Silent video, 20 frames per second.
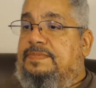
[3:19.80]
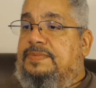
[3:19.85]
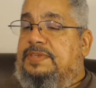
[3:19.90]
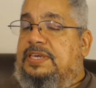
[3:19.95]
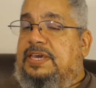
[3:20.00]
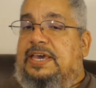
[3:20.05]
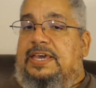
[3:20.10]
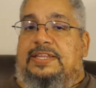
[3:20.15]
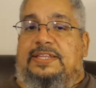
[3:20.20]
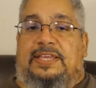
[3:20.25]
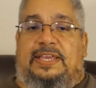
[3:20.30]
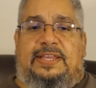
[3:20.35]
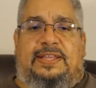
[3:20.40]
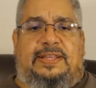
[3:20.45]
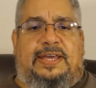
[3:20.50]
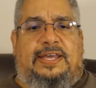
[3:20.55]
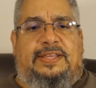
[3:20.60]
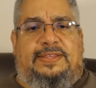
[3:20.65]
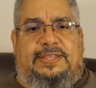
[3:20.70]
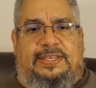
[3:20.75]
Yeah, and
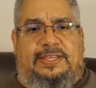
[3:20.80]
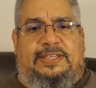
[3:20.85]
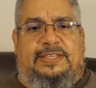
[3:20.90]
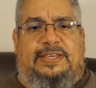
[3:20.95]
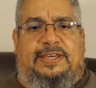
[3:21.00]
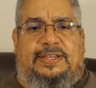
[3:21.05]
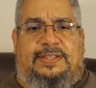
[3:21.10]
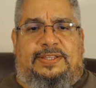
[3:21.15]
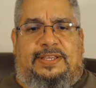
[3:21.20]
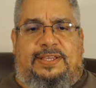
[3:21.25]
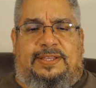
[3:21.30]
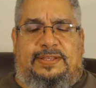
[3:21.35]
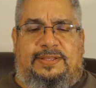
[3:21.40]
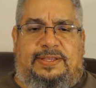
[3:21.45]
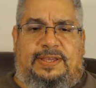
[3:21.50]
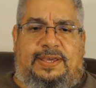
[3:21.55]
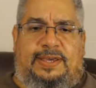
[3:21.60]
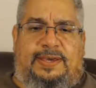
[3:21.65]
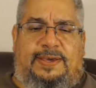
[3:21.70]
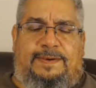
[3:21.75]
I think
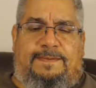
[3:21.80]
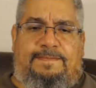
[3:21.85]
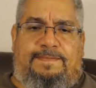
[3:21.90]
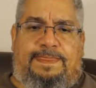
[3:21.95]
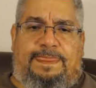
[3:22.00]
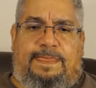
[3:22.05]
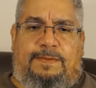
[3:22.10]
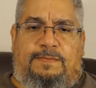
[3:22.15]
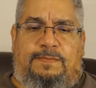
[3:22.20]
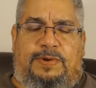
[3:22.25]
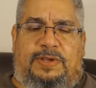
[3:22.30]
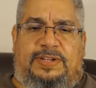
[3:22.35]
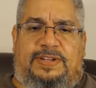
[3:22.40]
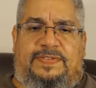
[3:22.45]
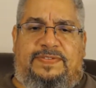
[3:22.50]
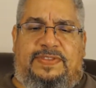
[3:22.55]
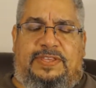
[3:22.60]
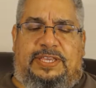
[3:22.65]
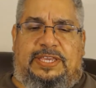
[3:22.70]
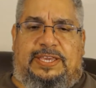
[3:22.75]
one
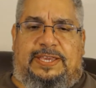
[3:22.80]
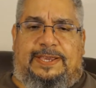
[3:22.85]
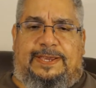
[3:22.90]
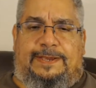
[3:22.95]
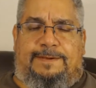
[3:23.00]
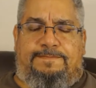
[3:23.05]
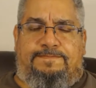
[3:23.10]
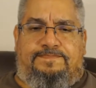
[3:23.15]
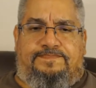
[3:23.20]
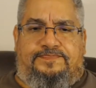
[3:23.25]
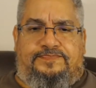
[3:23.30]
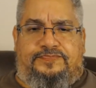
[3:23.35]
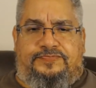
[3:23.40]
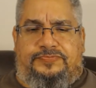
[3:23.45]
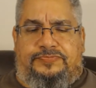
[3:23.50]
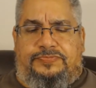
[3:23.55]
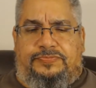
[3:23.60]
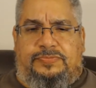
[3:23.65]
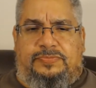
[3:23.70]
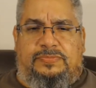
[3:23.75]
of the
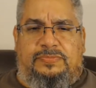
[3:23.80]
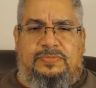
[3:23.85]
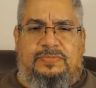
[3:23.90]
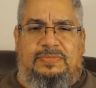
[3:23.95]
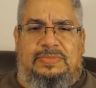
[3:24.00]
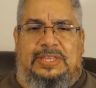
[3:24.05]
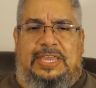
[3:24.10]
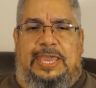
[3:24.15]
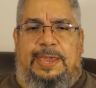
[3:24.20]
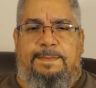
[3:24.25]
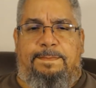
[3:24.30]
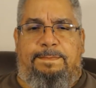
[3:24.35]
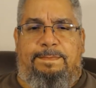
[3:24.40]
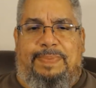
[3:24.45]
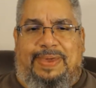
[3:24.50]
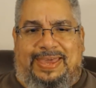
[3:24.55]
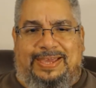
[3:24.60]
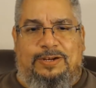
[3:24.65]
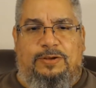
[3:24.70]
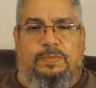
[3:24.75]

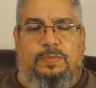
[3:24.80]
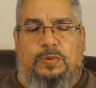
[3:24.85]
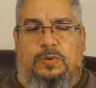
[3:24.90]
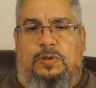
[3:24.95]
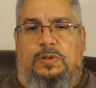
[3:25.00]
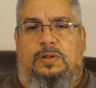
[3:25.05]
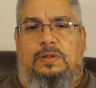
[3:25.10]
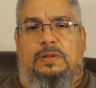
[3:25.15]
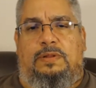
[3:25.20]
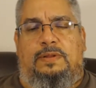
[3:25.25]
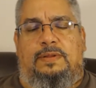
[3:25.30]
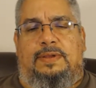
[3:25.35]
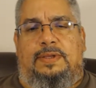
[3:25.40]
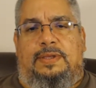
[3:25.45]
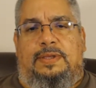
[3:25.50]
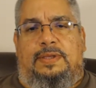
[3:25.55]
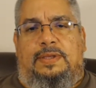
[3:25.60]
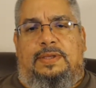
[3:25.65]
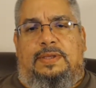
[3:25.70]
embeddable